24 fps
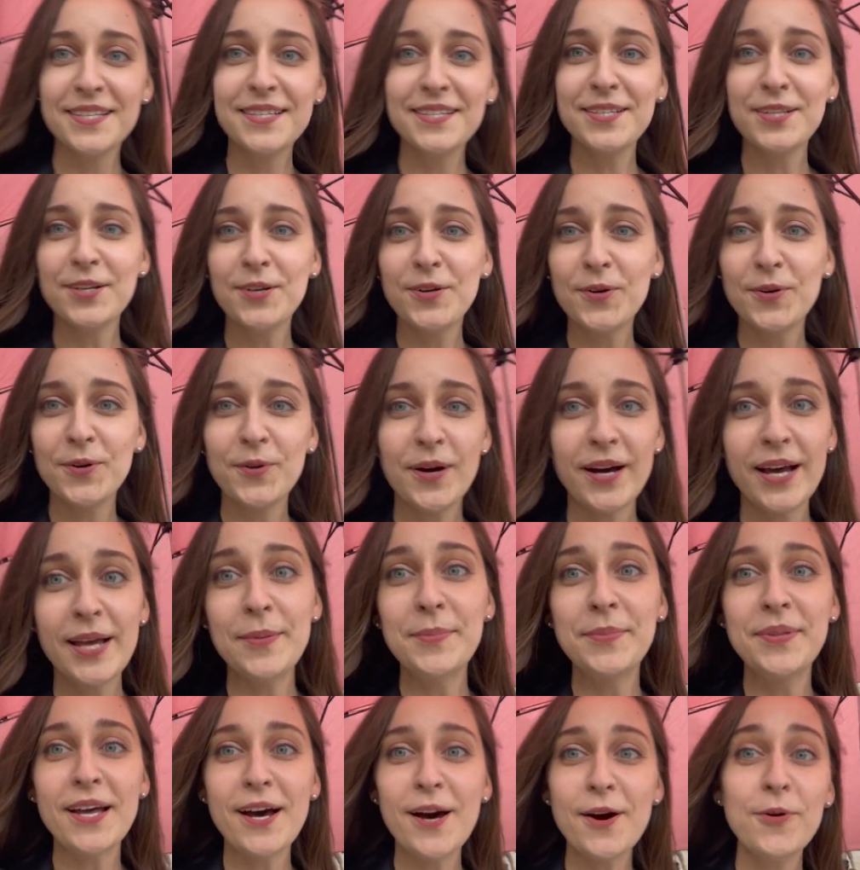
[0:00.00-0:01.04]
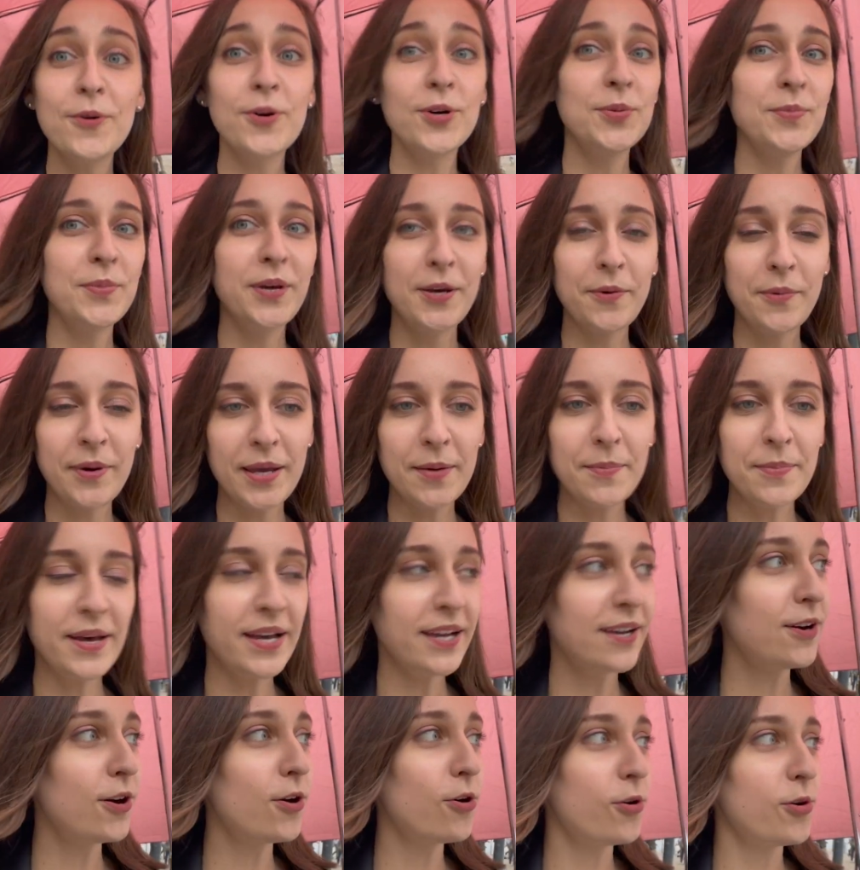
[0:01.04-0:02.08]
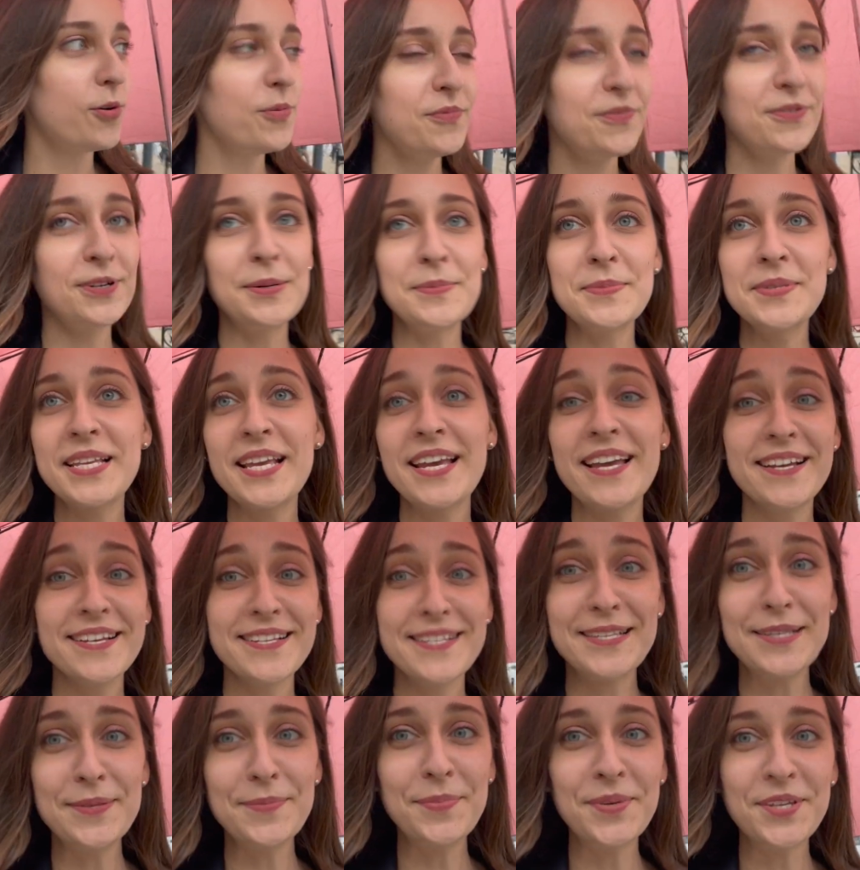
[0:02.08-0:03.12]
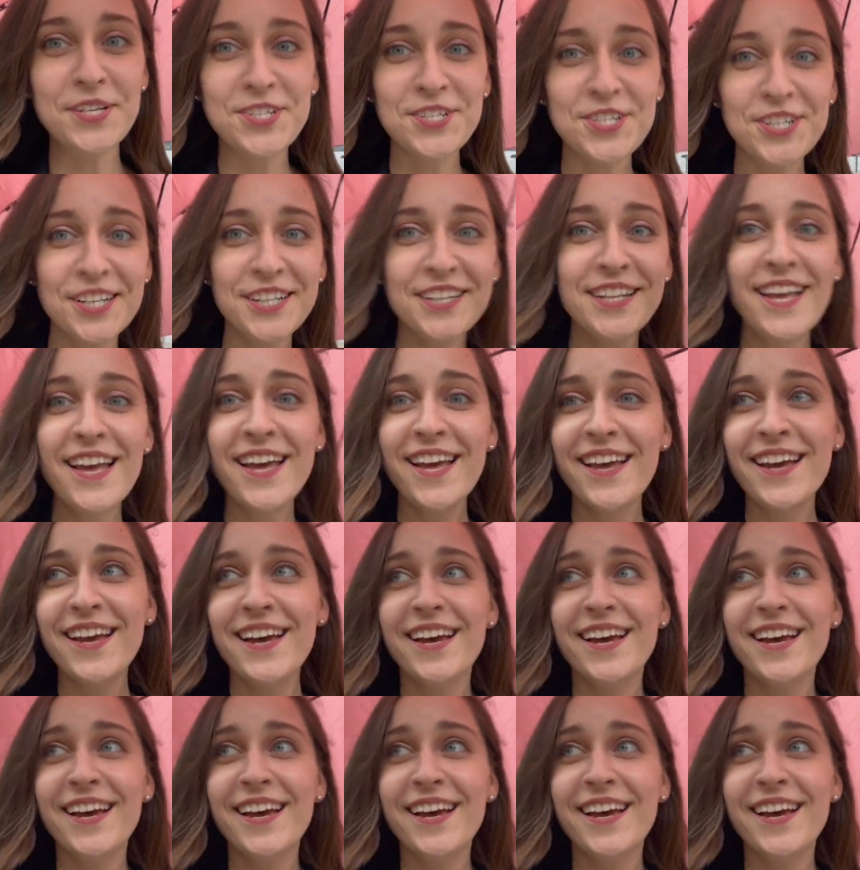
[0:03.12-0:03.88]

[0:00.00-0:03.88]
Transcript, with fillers: So I am now on my way back home from the exhibition.